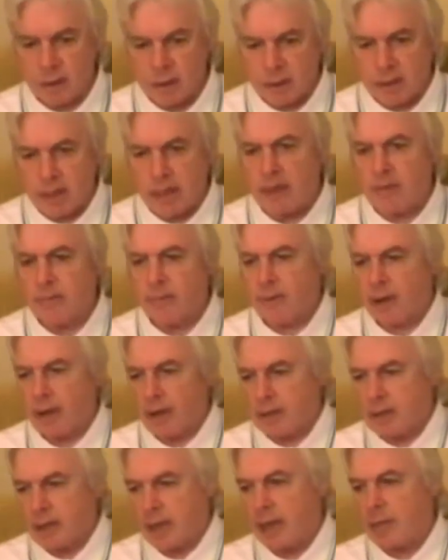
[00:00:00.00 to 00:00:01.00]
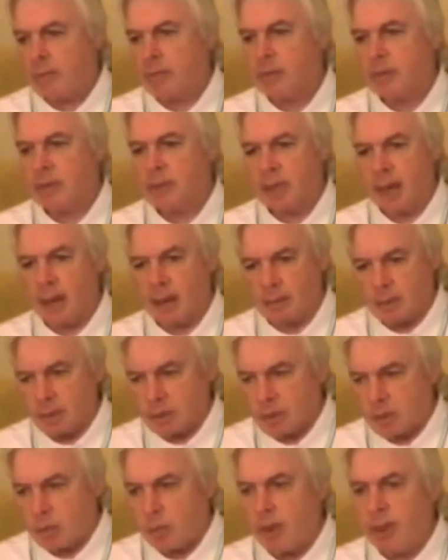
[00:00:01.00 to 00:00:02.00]
to Santa Fe, to Amsterdam, to
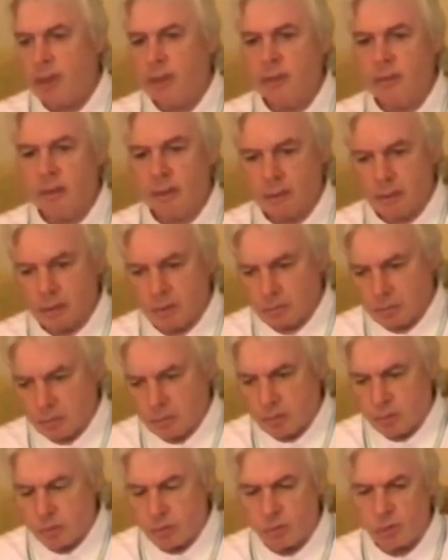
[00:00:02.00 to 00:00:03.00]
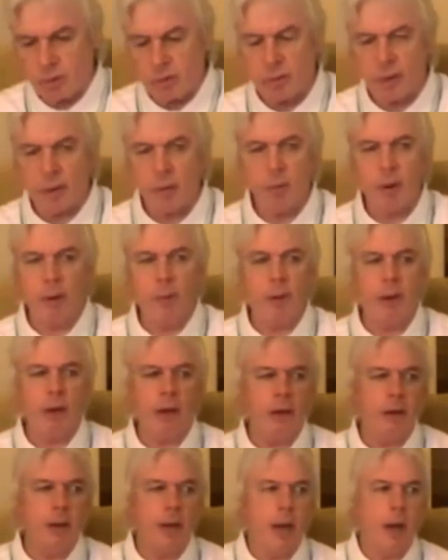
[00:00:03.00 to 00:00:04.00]
Sweden, to Zurich, where we
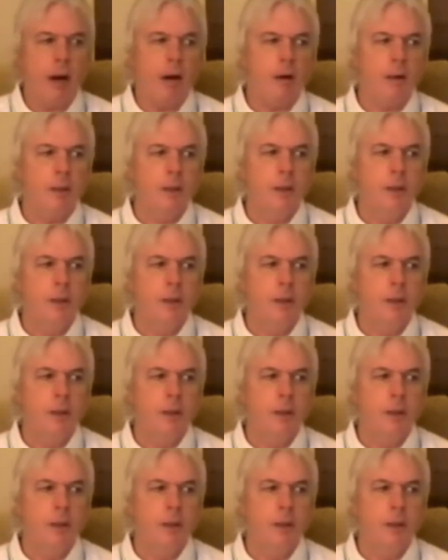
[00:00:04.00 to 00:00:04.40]
are now.